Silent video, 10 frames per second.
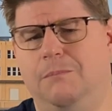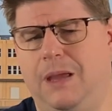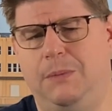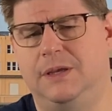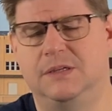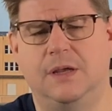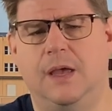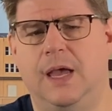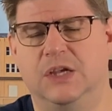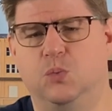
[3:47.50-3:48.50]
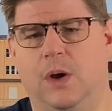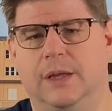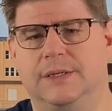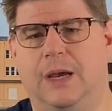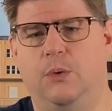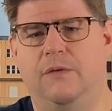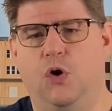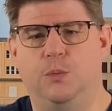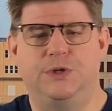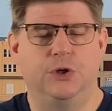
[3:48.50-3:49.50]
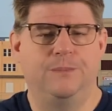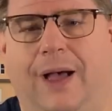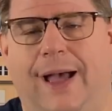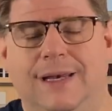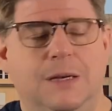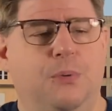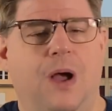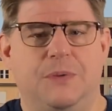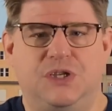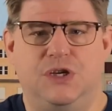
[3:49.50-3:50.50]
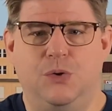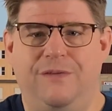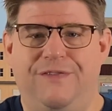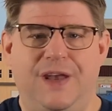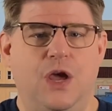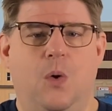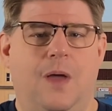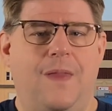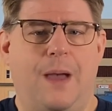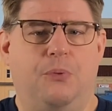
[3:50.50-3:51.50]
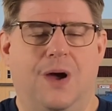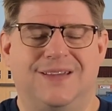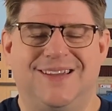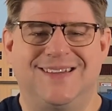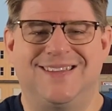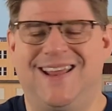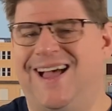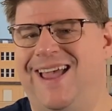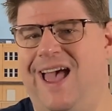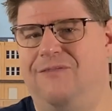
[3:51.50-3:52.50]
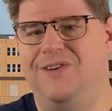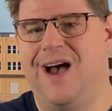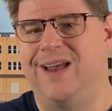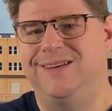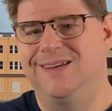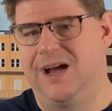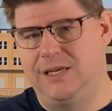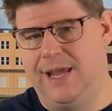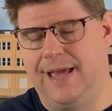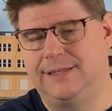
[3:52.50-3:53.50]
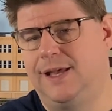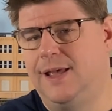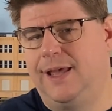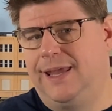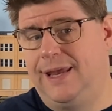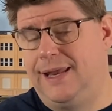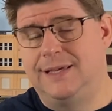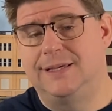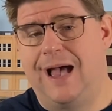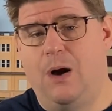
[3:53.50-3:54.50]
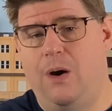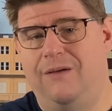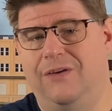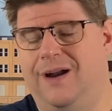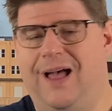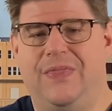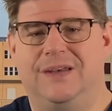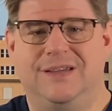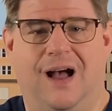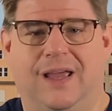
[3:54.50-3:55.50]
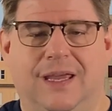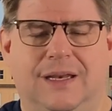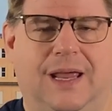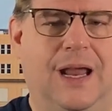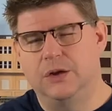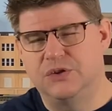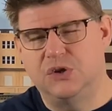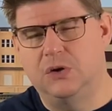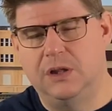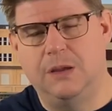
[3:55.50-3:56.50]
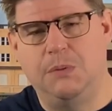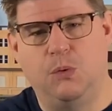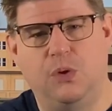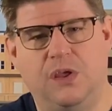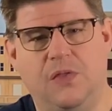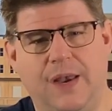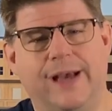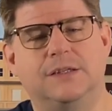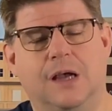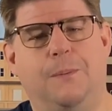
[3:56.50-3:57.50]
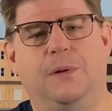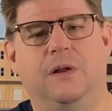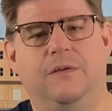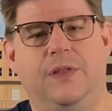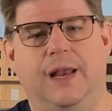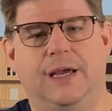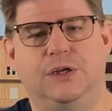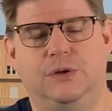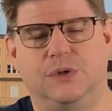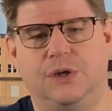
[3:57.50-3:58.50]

out maybe as well as I would have hoped to. I did promise to do a video on that process that I have not done yet. It is, however, on the docket, and it'll certainly be within the next couple that I do,